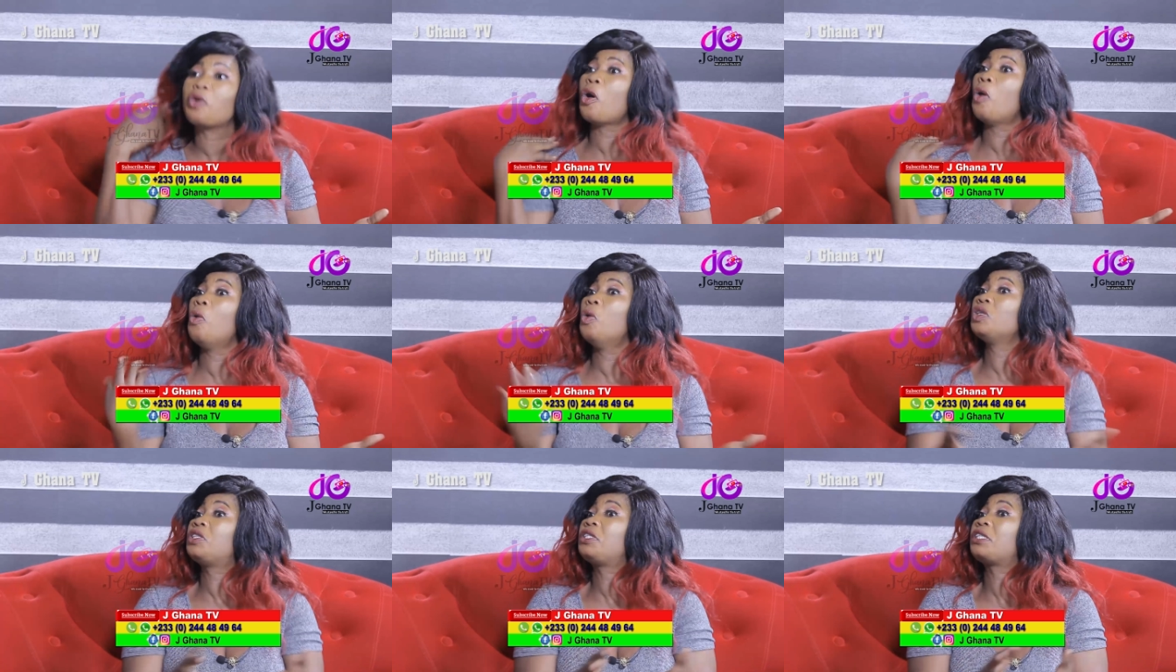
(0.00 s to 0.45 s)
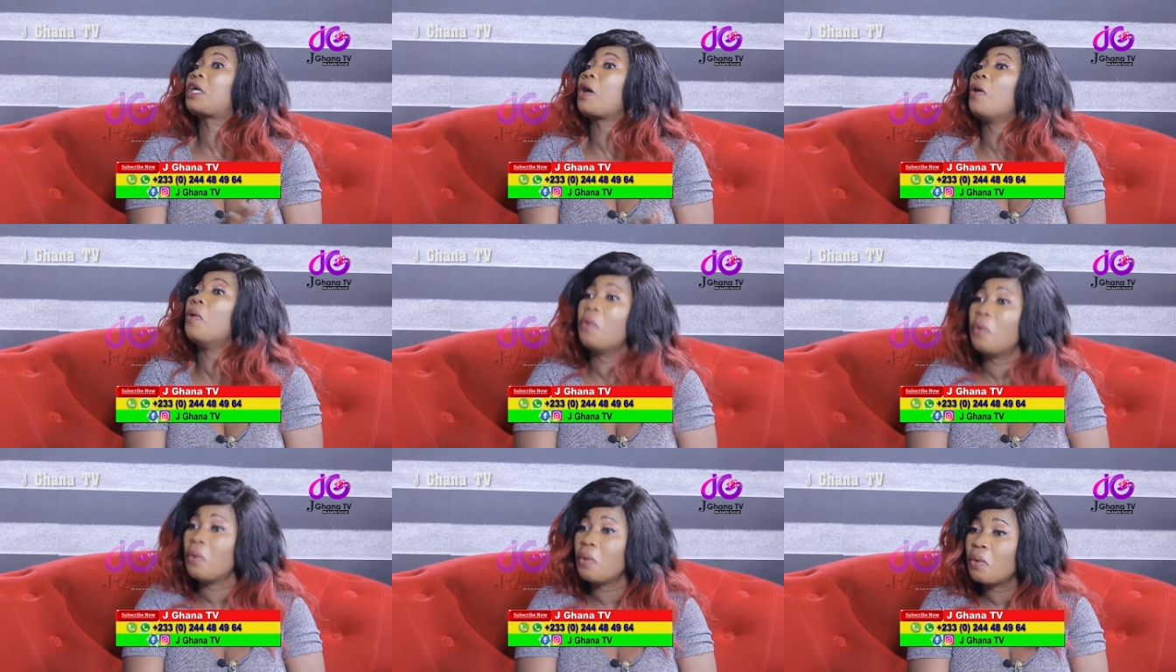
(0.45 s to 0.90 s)
de owo sika
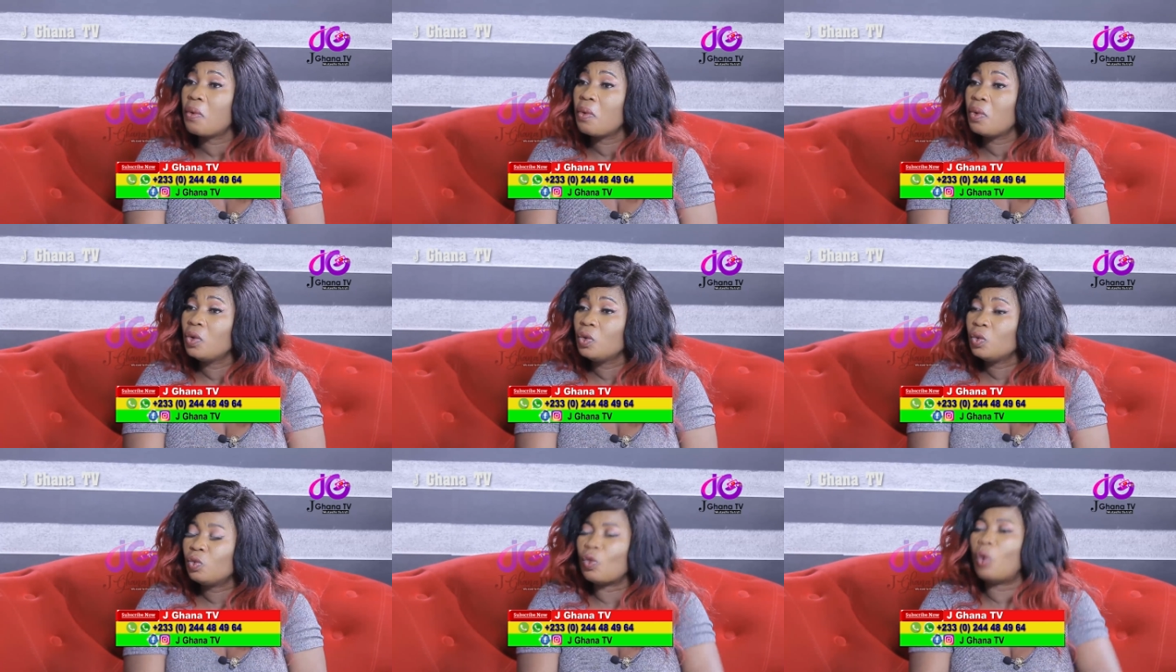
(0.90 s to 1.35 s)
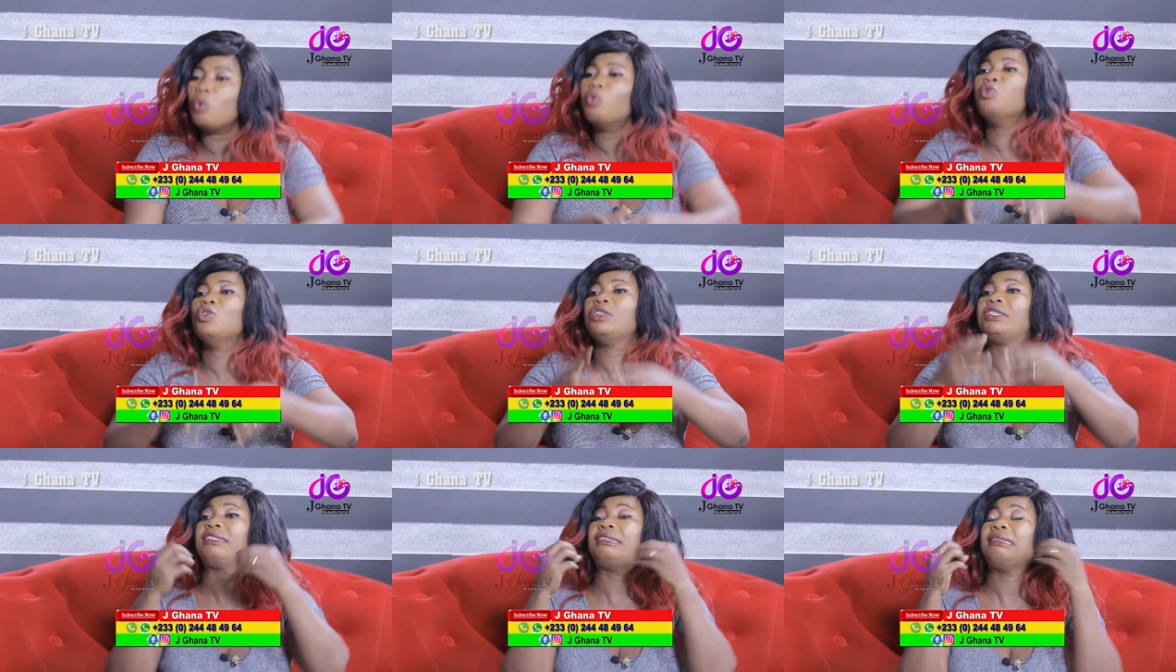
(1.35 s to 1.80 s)
o bo
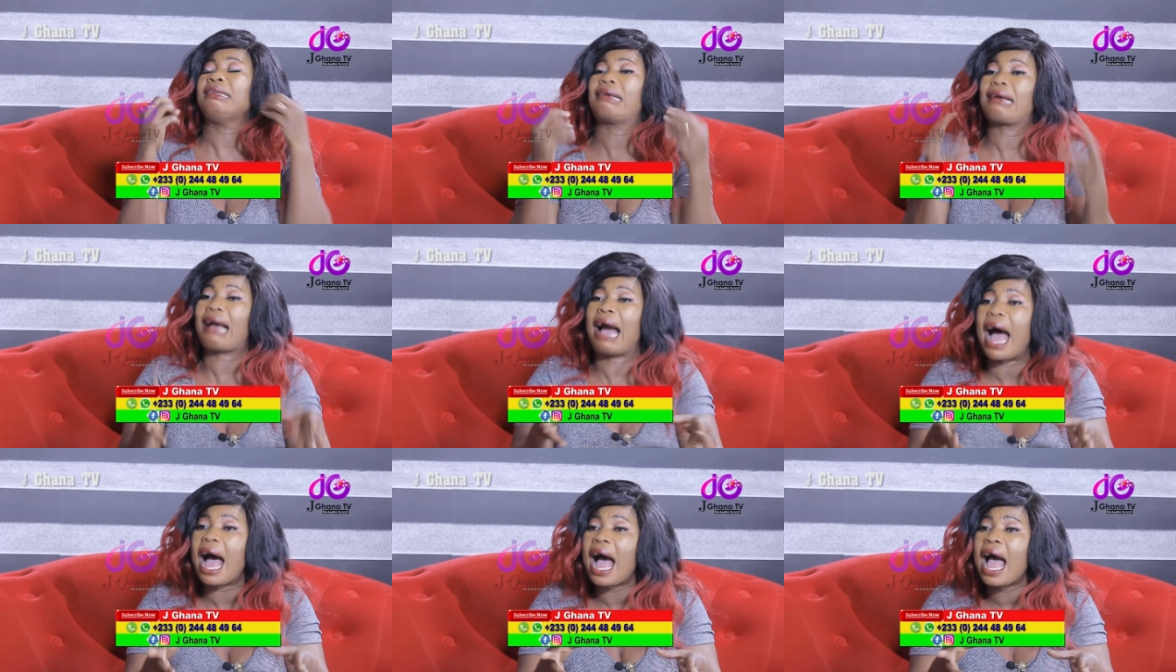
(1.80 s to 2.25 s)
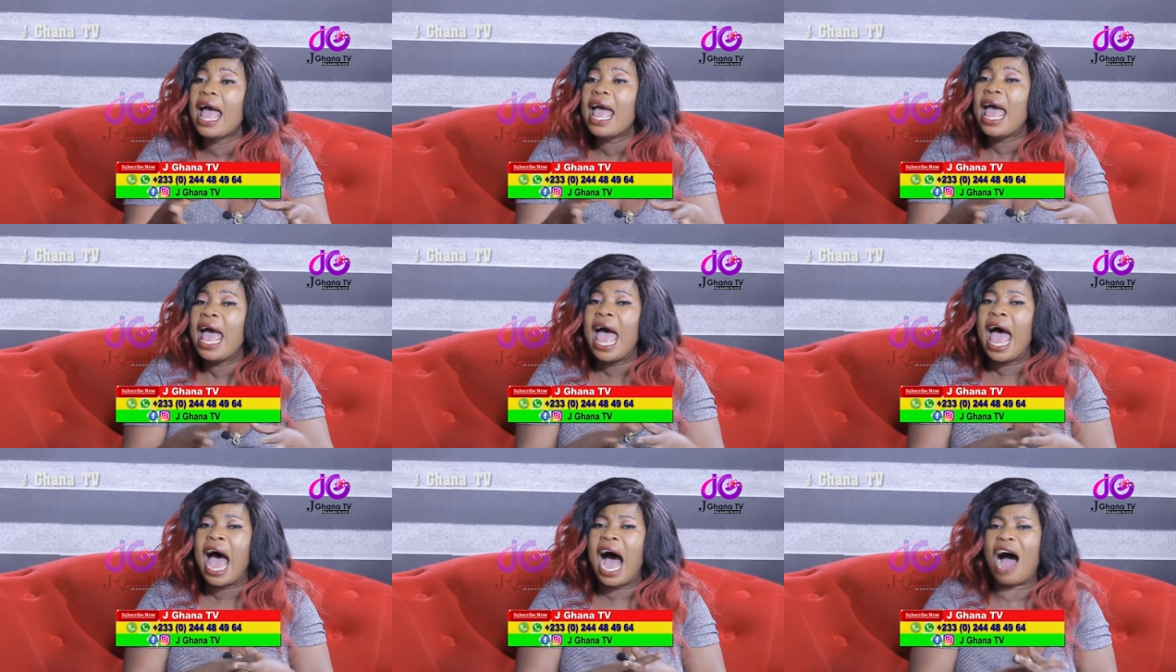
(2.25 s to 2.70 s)
sika
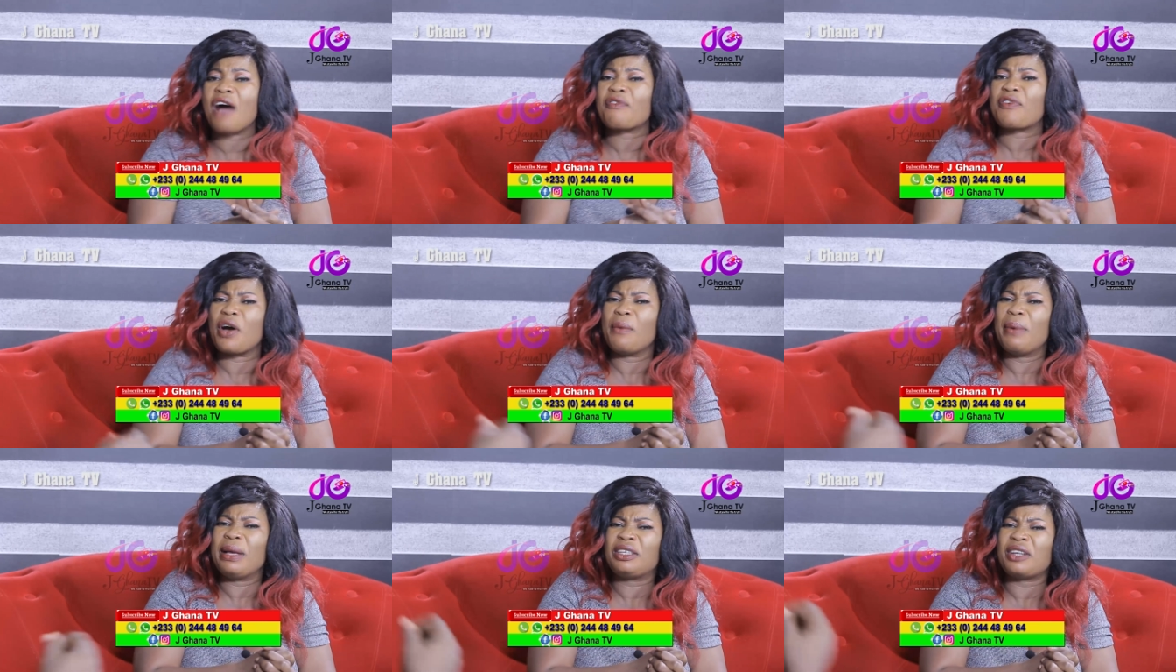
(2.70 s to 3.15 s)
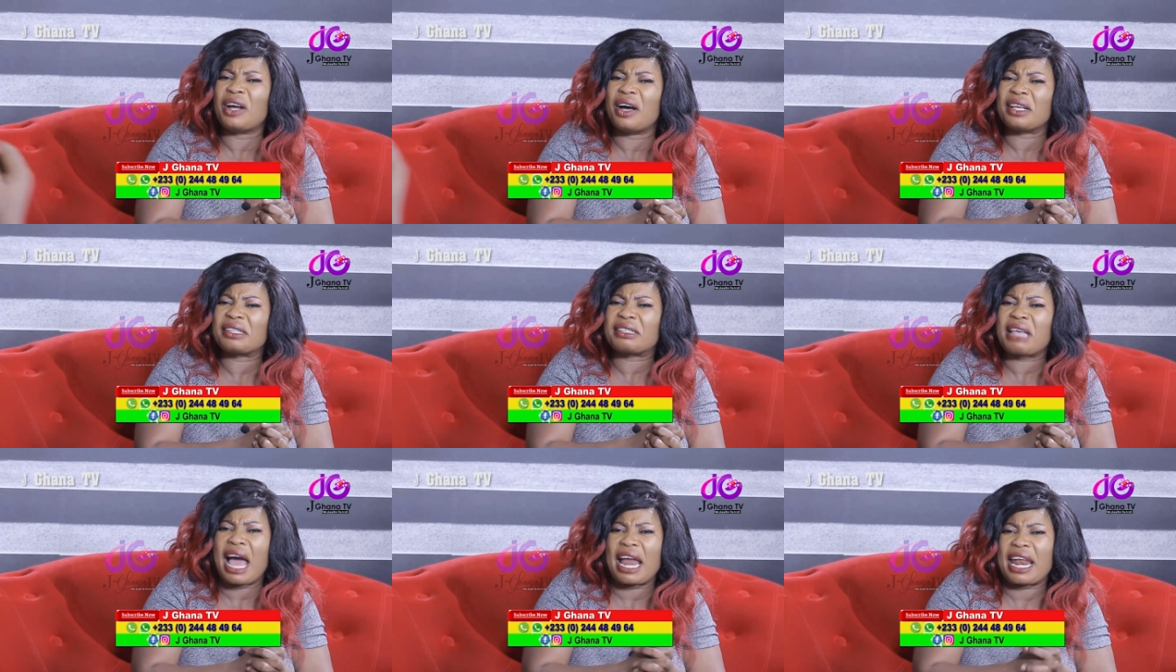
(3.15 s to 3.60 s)
afi obi
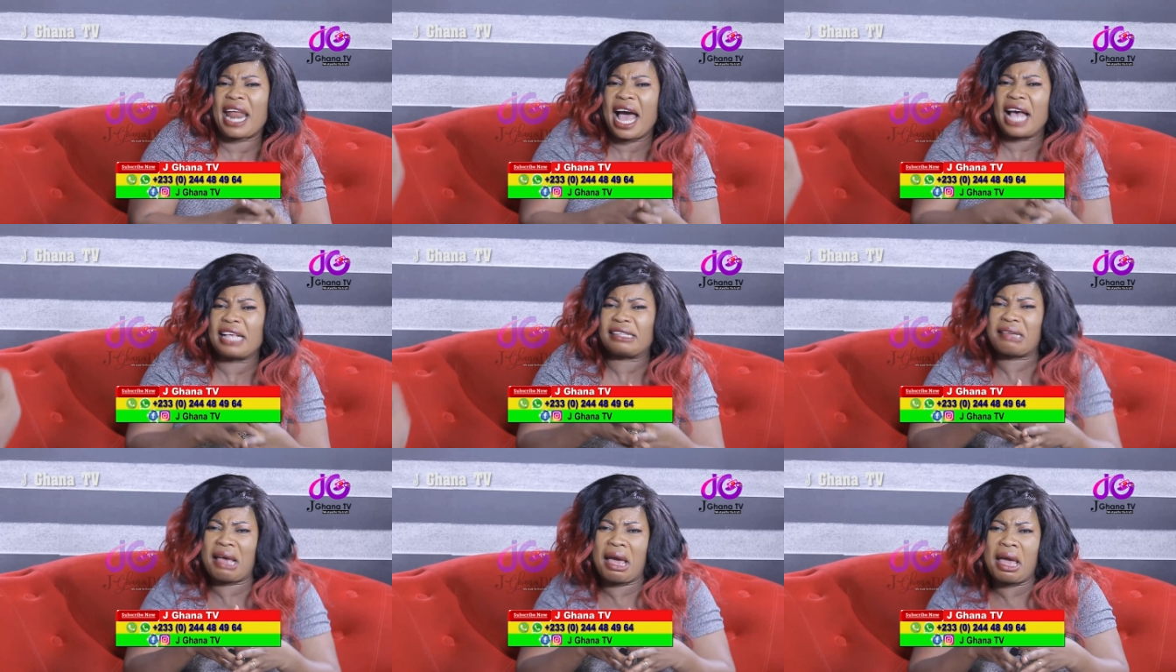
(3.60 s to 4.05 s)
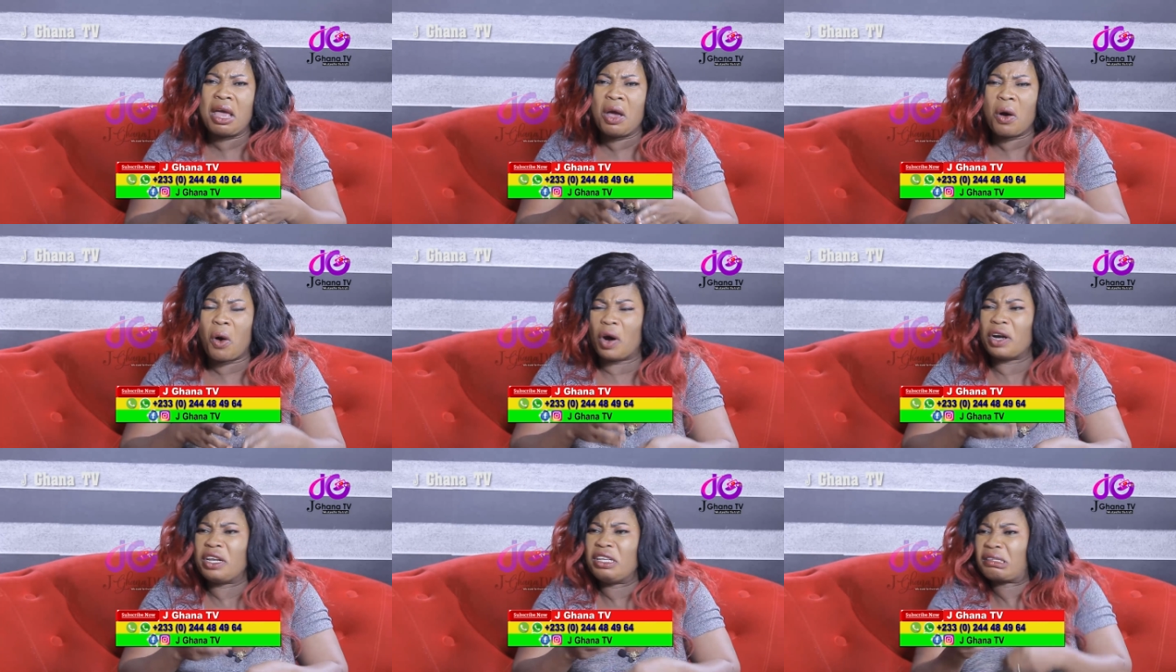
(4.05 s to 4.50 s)
John say ana say
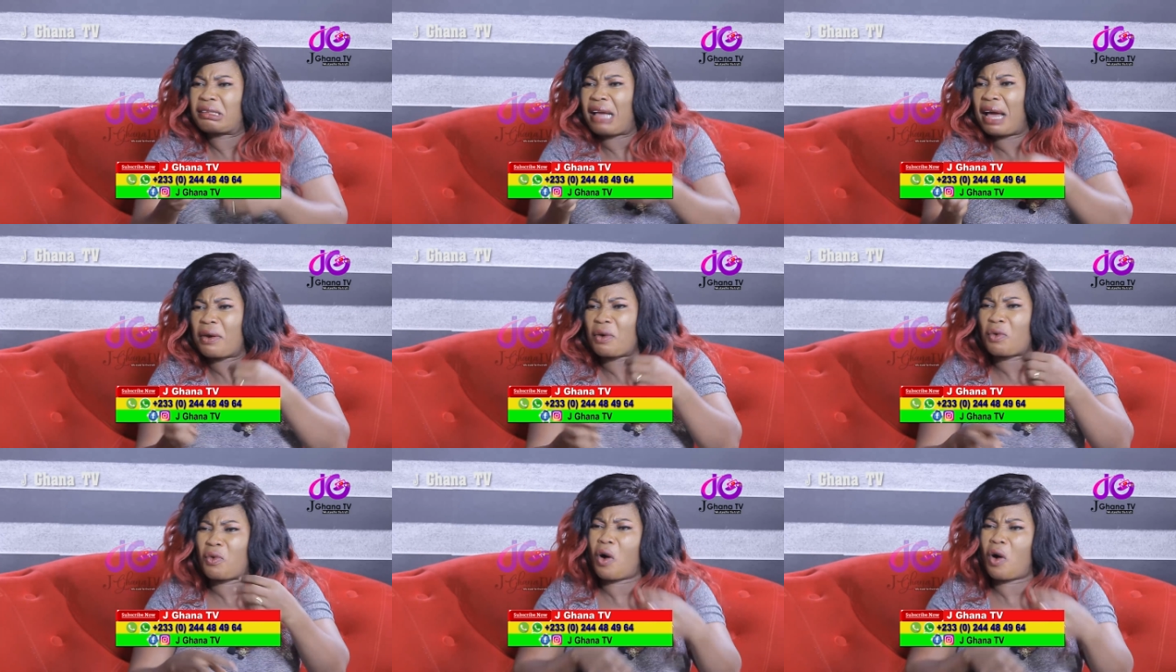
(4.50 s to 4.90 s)
o di sika no